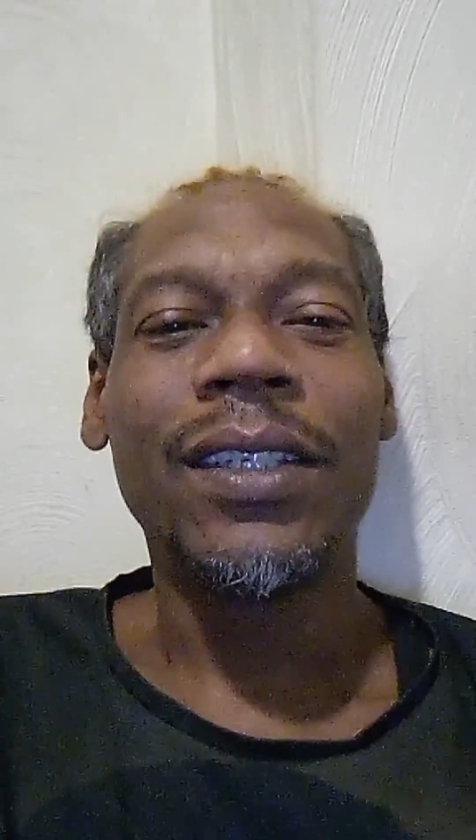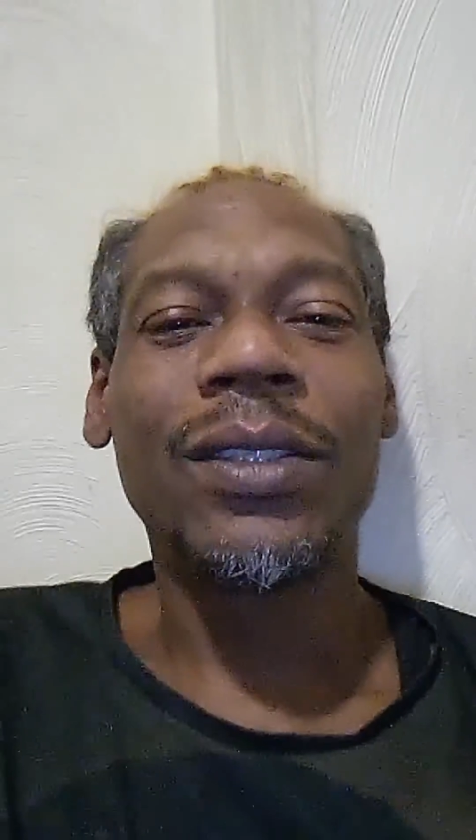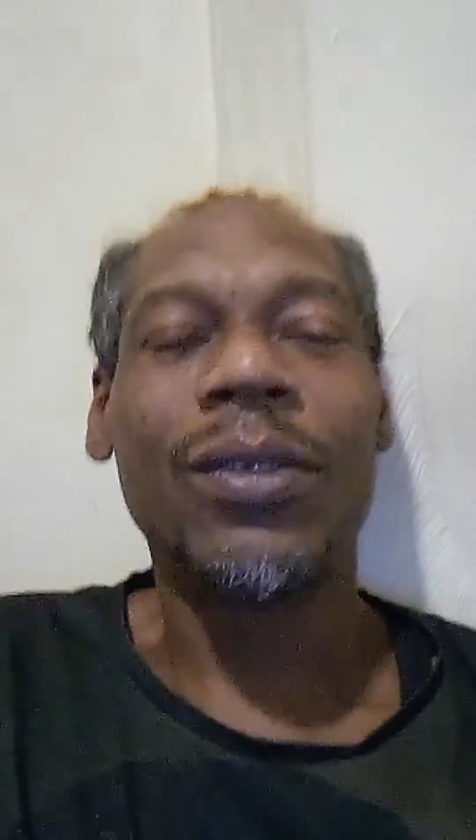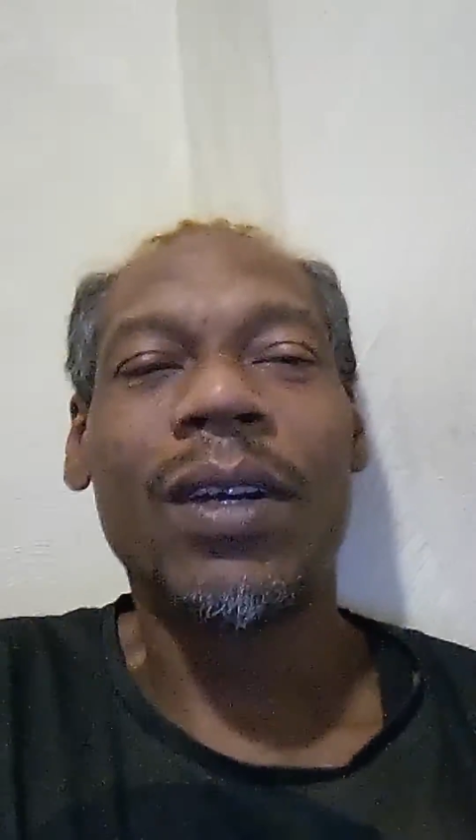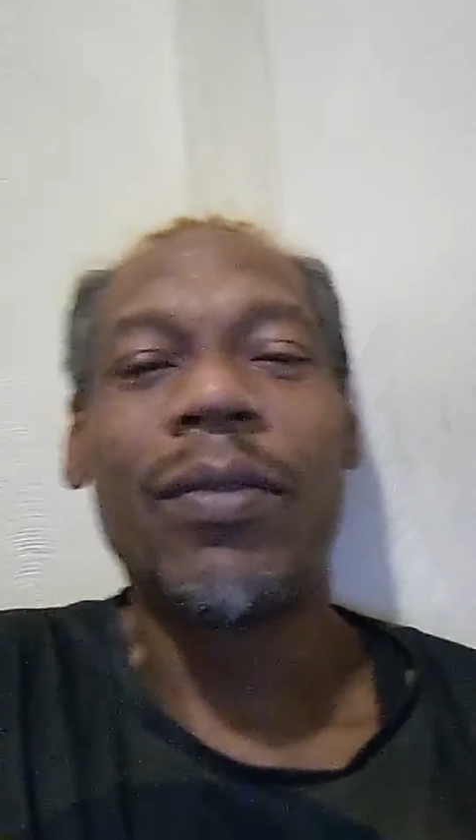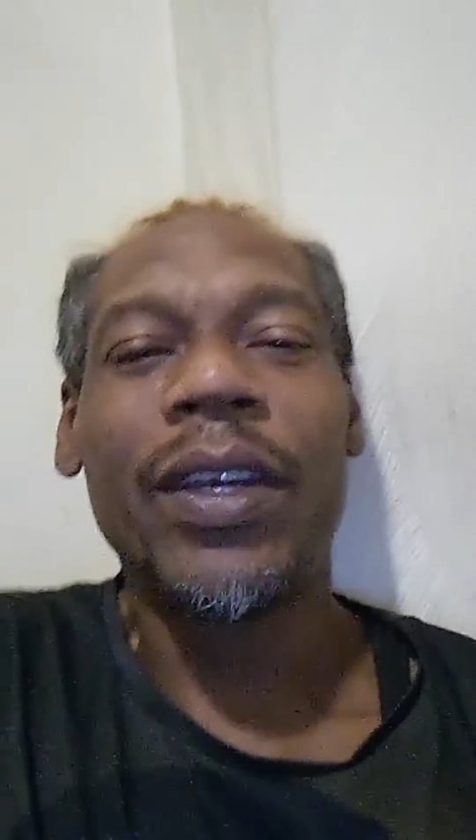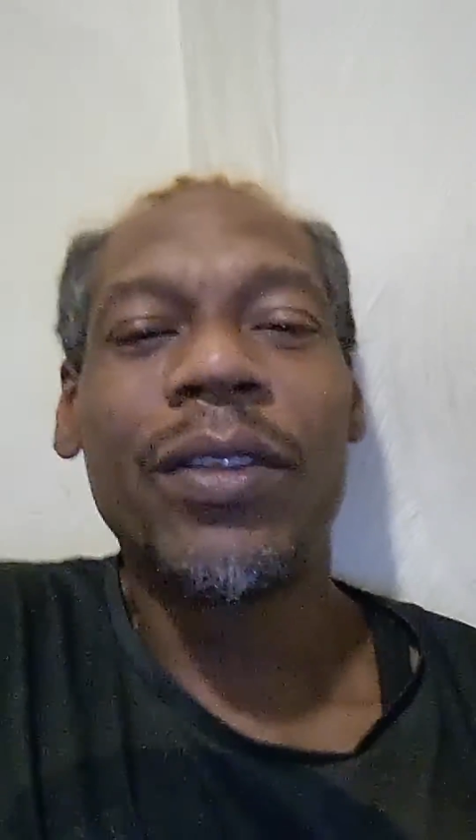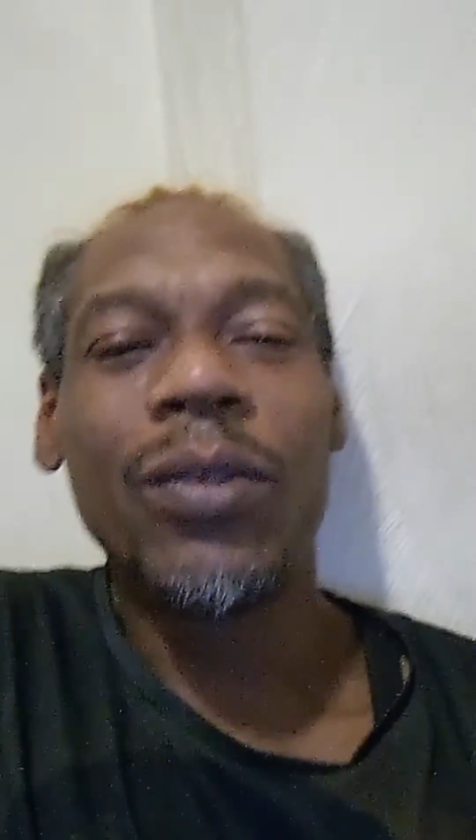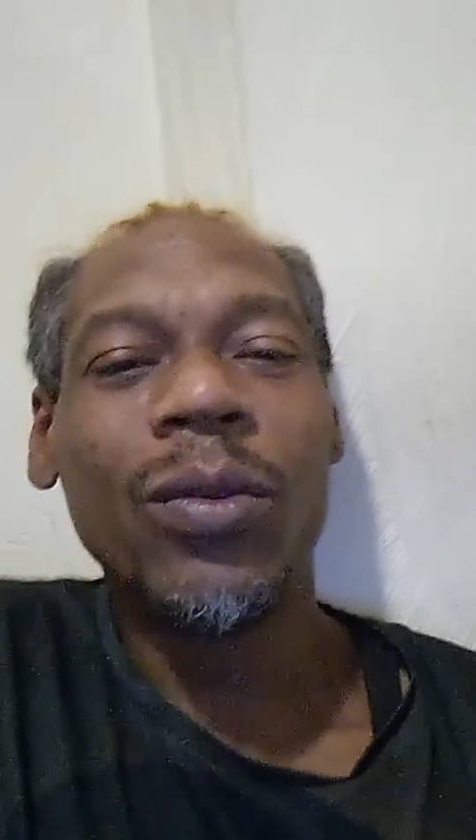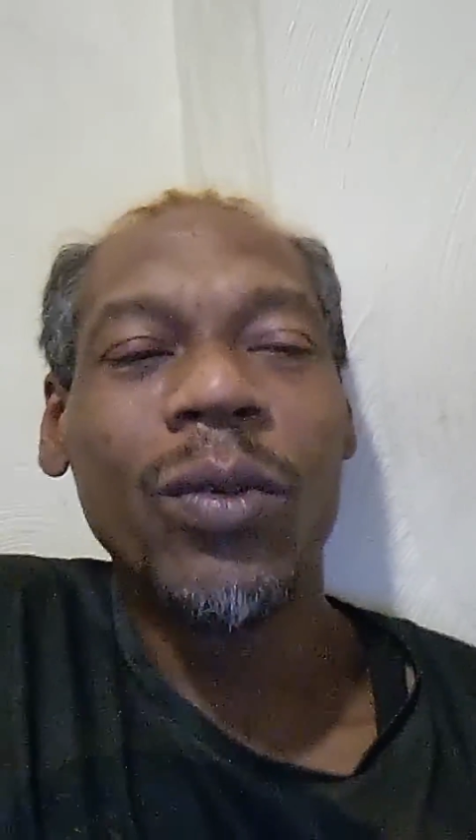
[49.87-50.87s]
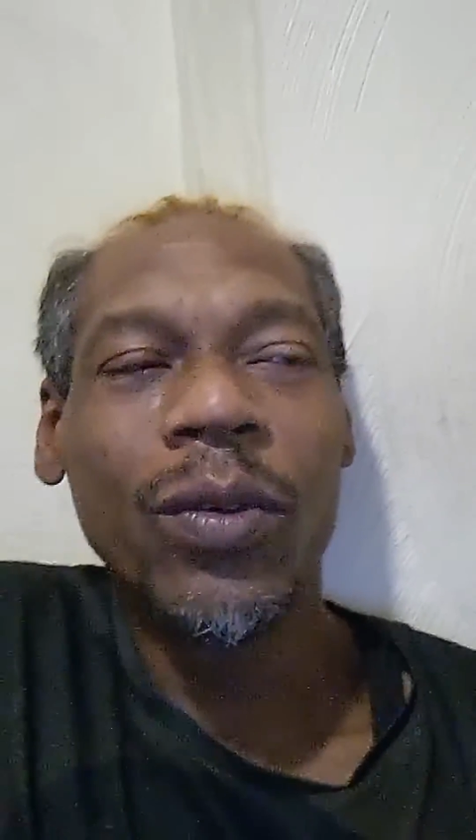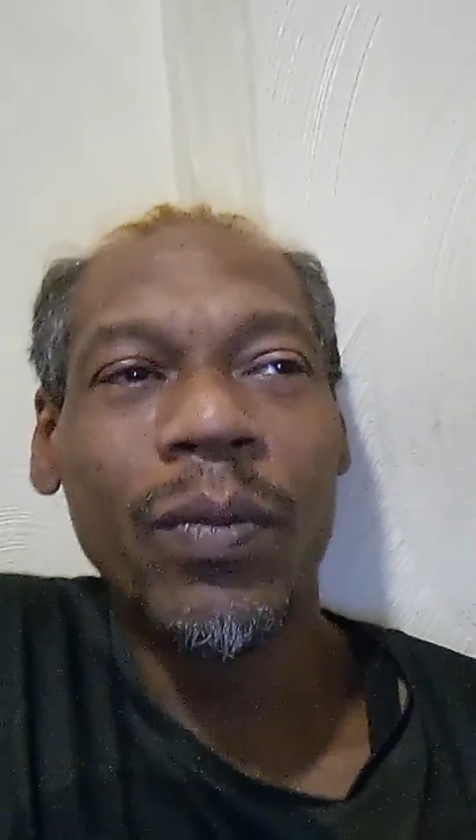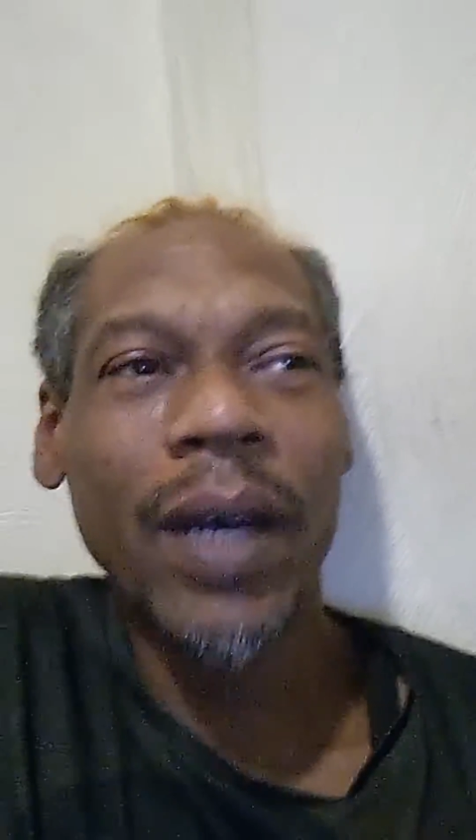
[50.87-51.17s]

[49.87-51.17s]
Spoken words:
So I read through